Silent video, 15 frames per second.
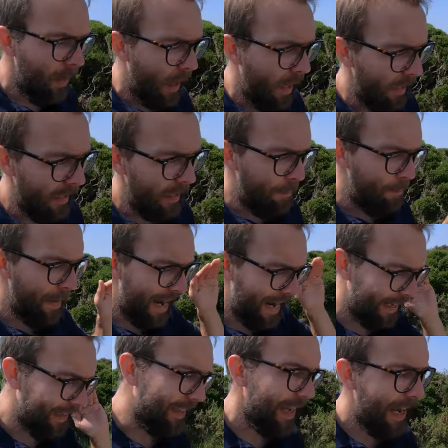and then it
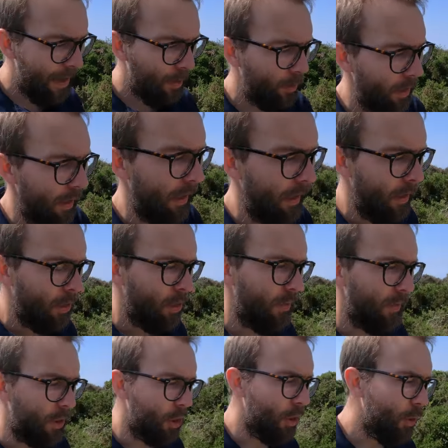banged loudly to
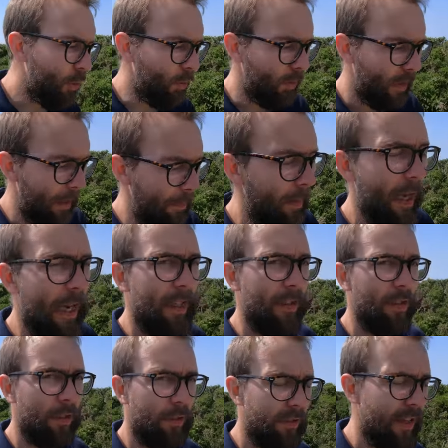the tune they played
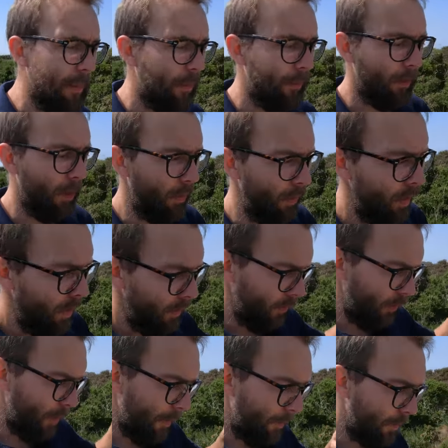on a gramophone
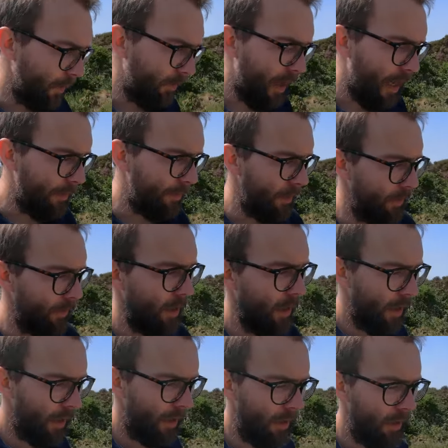from up in the rafters.
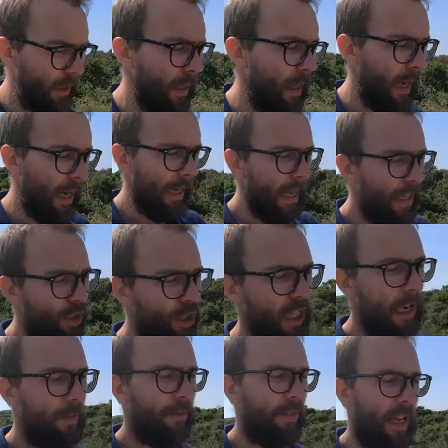And then
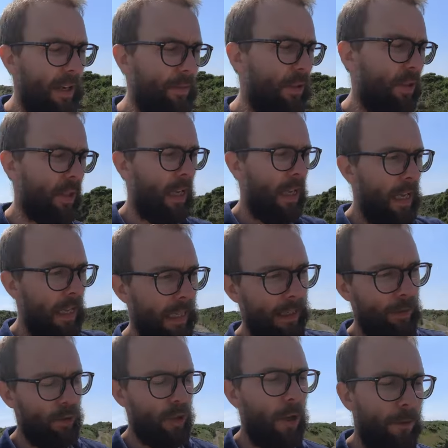Gef announced that
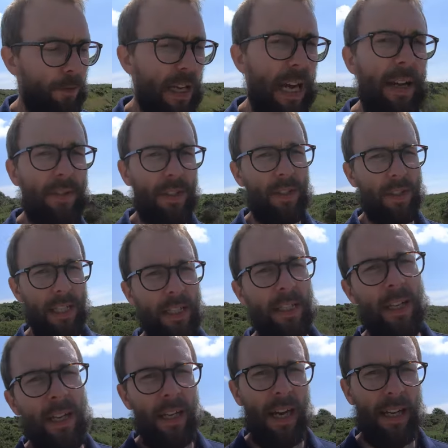he was off to have a skeet
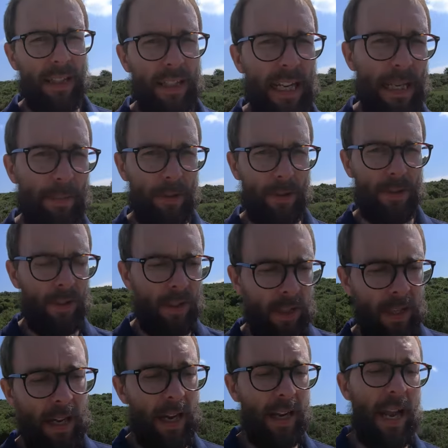at the neighbours,
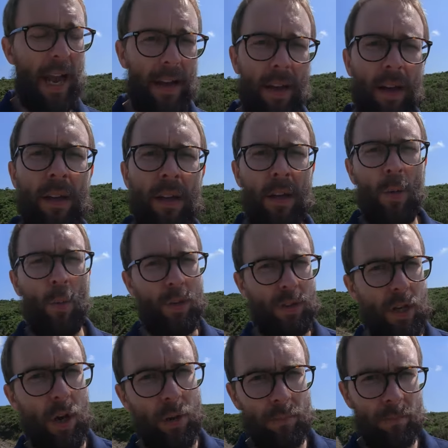and then was
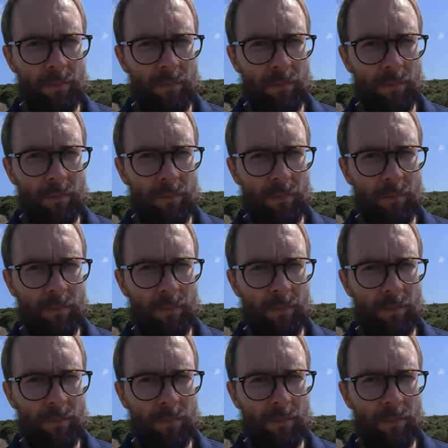gone.